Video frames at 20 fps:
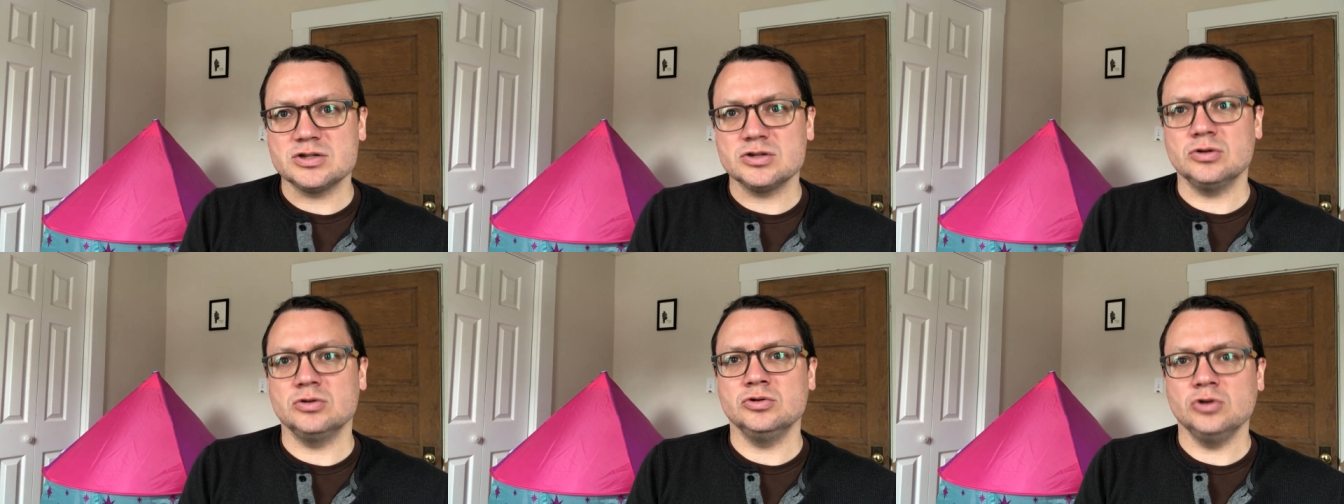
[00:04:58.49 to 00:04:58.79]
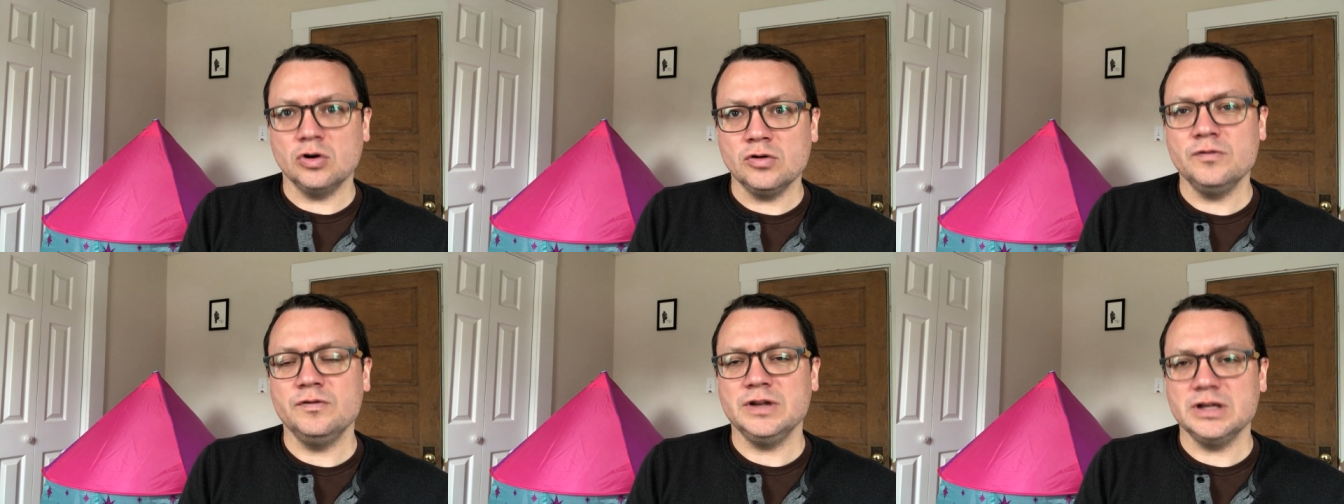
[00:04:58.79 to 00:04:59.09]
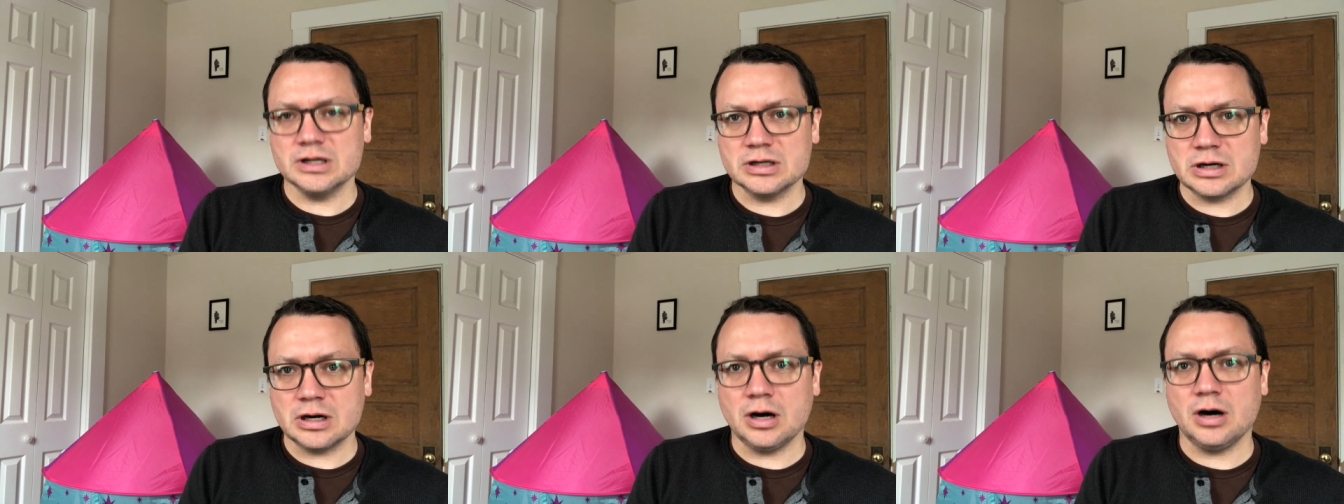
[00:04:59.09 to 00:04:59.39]
You know, no
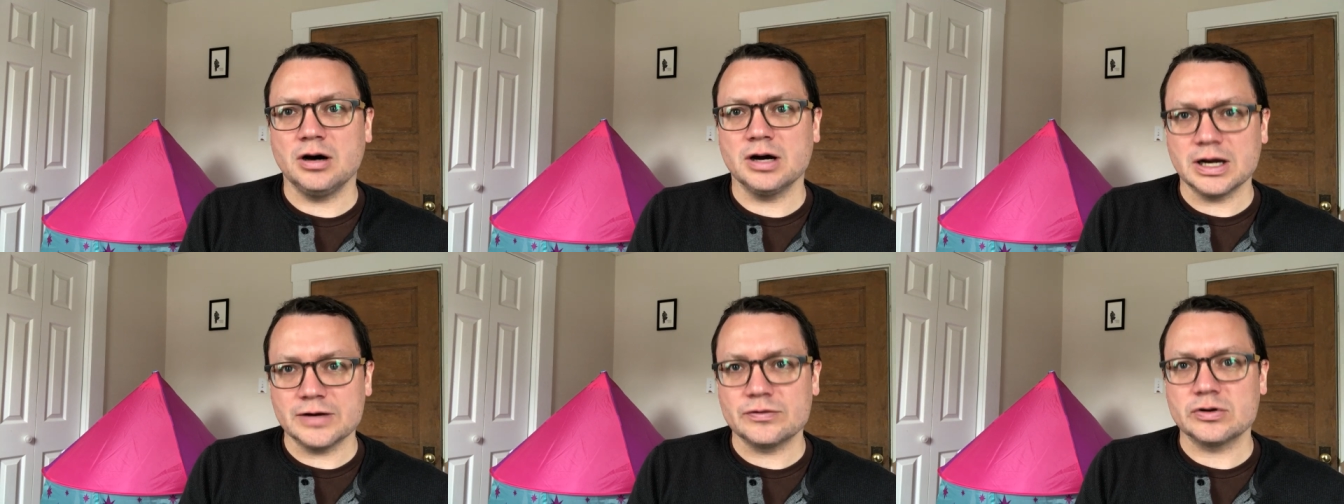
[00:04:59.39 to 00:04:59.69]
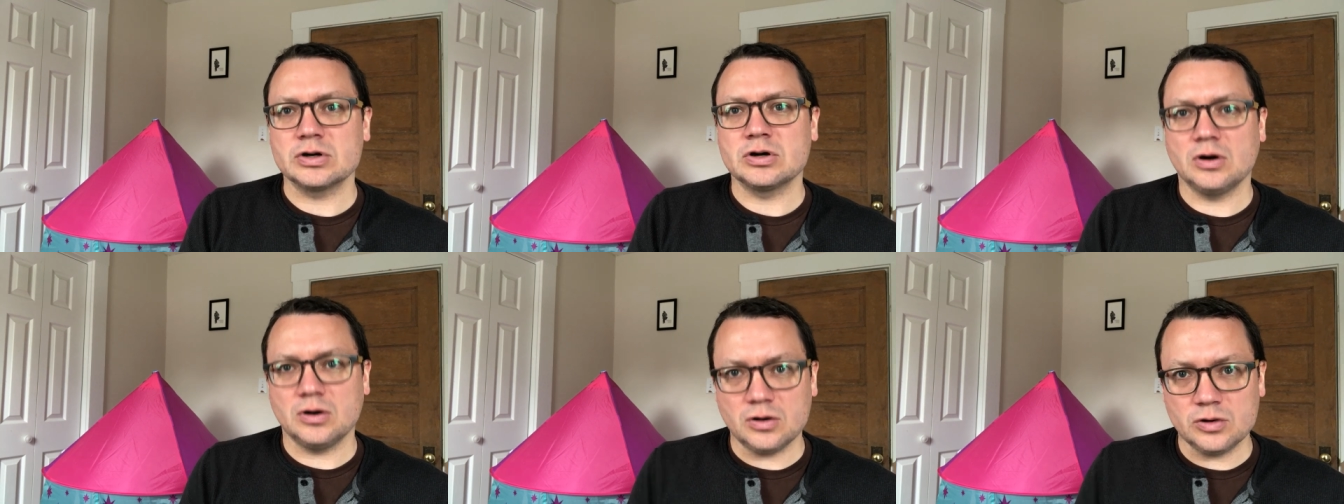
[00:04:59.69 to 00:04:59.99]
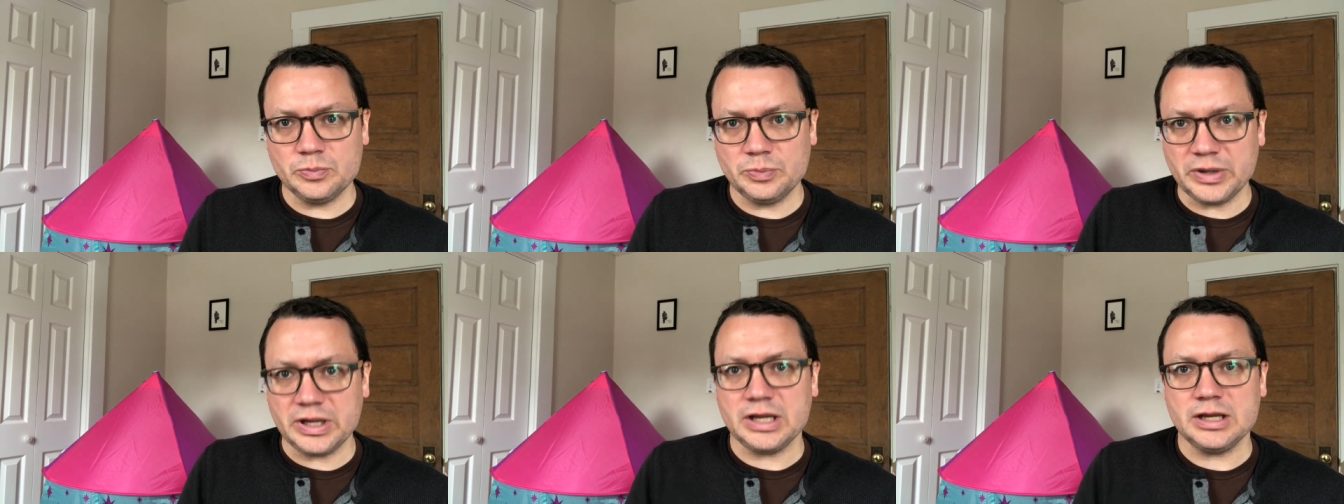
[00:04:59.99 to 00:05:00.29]
Viet Cong ever
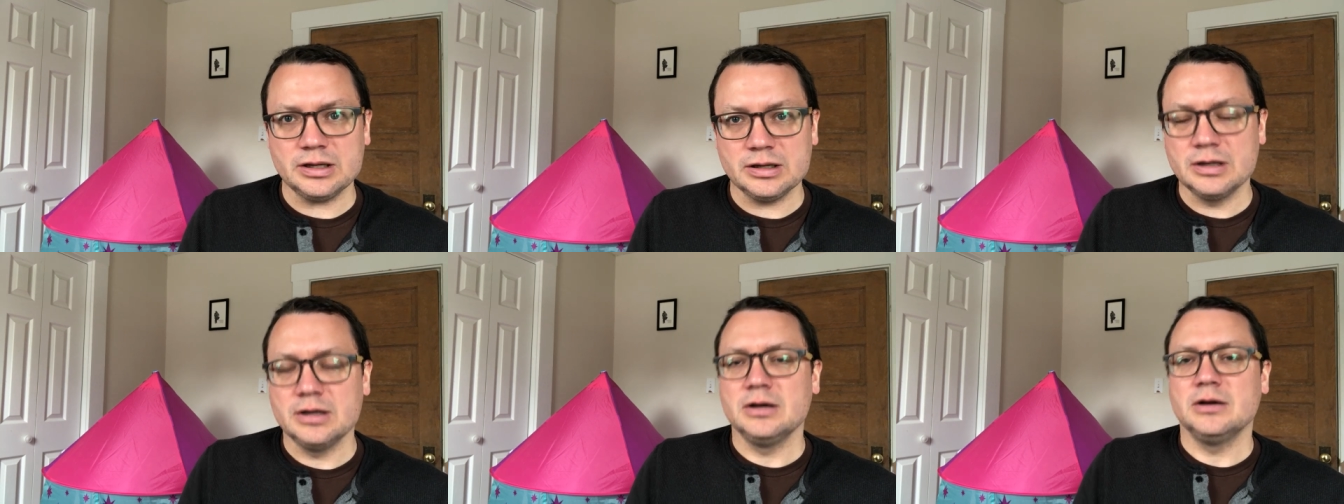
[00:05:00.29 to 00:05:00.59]
called me,